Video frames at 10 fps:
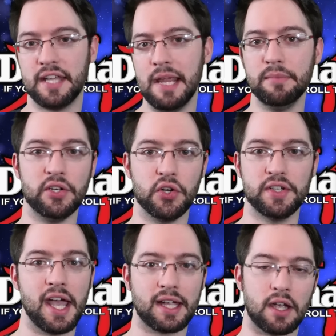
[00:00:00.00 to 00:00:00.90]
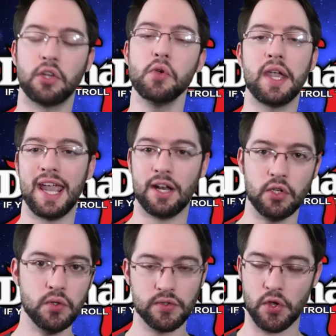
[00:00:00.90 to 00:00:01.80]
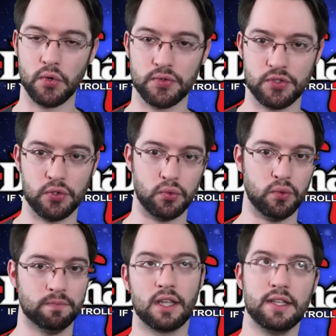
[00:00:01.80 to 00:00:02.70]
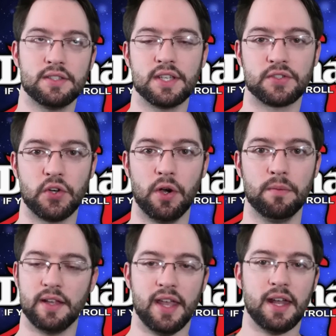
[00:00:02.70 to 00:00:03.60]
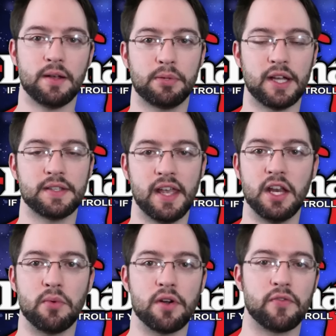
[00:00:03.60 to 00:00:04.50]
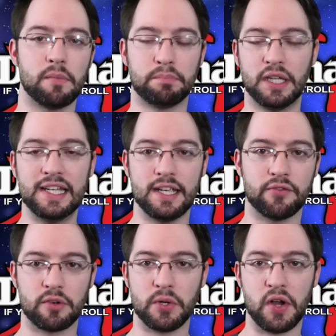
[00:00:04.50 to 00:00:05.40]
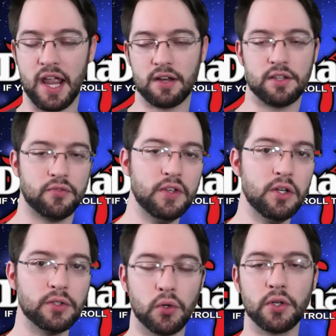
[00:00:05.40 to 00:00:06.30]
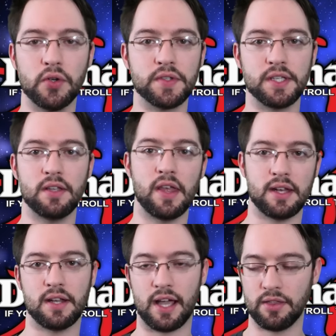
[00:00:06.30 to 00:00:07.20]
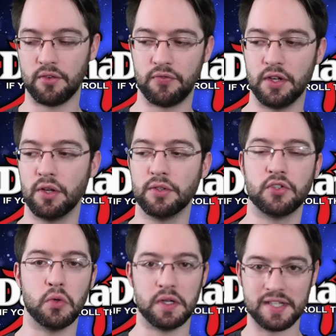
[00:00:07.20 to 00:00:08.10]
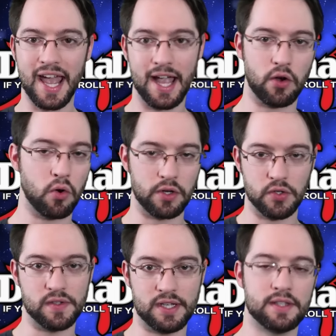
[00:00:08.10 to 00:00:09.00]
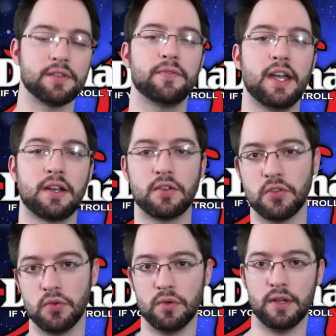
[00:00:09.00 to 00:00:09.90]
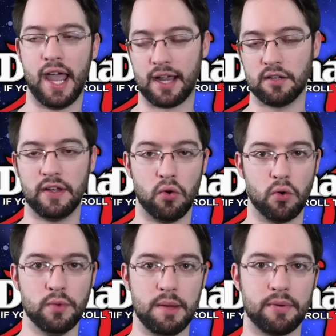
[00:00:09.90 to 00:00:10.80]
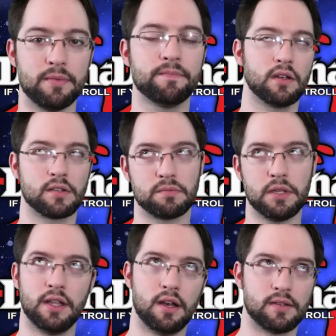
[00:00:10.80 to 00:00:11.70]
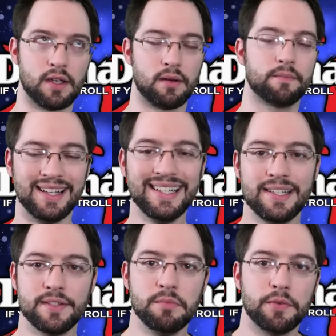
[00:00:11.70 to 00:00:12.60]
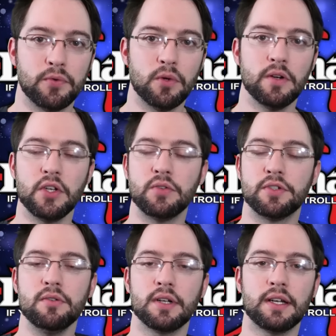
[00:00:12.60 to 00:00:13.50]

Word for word: Untamed in your deck, you can't use those two, at least this turn. And that applies anywhere from playing it from your hand to the field or using it on the field to attack or using its effect to activate or reap. I'll explain that in a sec. And like I said before, you do